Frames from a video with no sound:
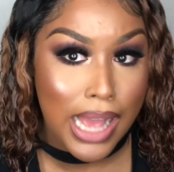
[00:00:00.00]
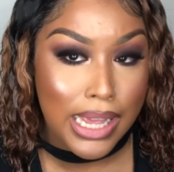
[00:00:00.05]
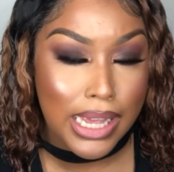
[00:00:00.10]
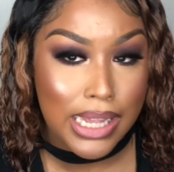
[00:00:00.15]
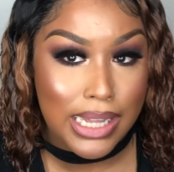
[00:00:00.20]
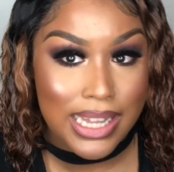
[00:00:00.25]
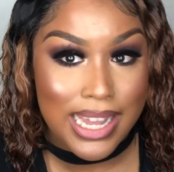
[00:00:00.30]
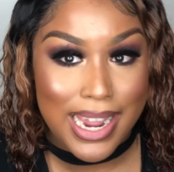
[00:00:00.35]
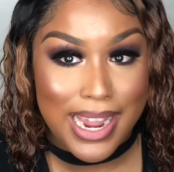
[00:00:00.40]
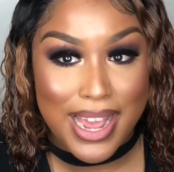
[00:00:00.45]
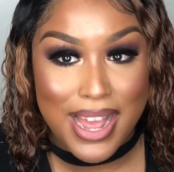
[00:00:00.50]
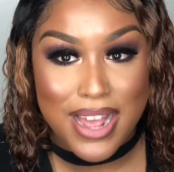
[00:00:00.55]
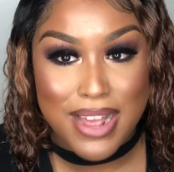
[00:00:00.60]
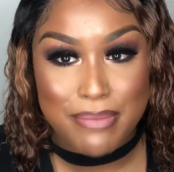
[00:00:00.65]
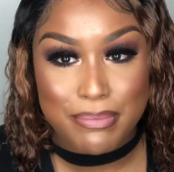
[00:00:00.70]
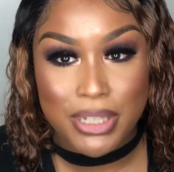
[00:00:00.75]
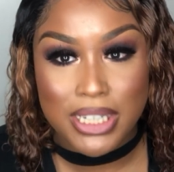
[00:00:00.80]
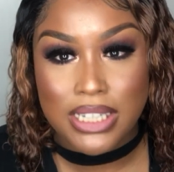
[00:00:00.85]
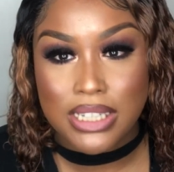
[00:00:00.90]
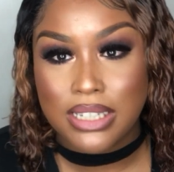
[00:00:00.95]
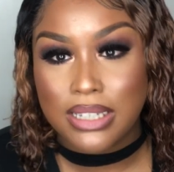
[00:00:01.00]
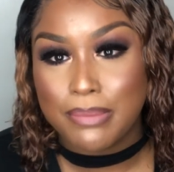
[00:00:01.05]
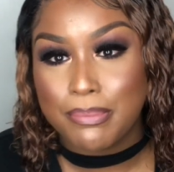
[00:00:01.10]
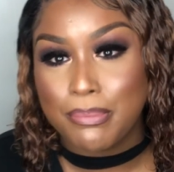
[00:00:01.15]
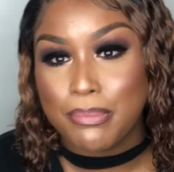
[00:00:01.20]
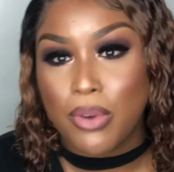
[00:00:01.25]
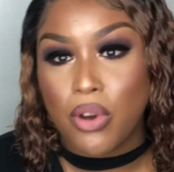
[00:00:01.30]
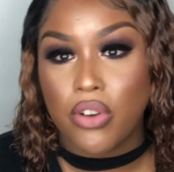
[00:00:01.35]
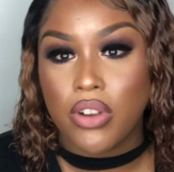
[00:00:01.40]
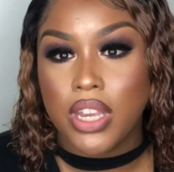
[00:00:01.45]
glam
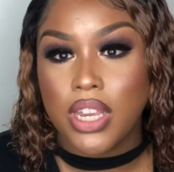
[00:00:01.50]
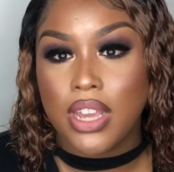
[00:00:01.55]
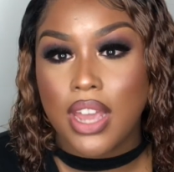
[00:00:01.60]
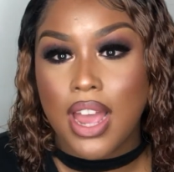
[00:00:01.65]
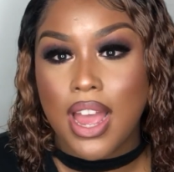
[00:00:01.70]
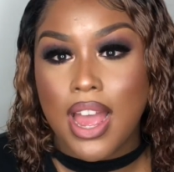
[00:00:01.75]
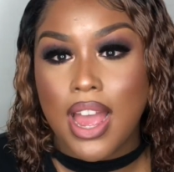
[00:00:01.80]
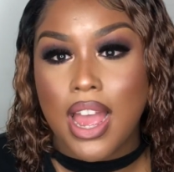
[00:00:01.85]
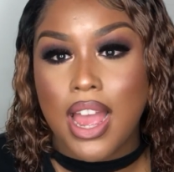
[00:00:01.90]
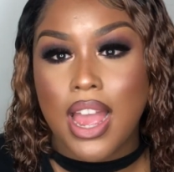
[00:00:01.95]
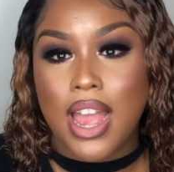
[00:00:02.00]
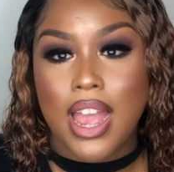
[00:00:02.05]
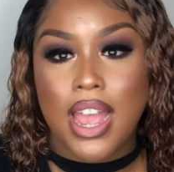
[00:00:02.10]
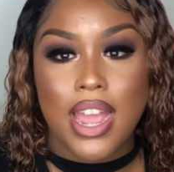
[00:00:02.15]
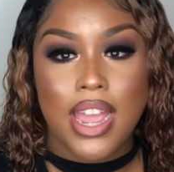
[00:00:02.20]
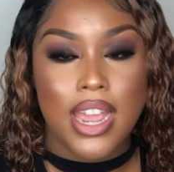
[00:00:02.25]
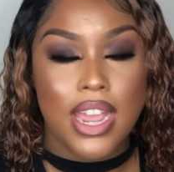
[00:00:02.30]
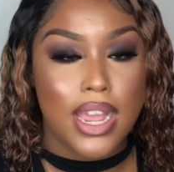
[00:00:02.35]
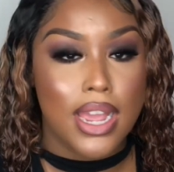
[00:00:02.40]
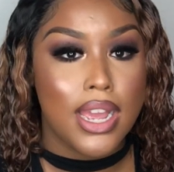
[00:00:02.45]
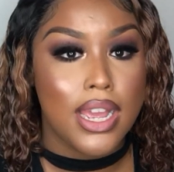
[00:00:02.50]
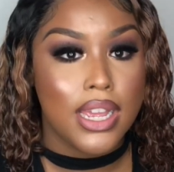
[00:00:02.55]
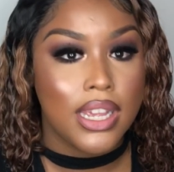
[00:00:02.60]
smoky eye.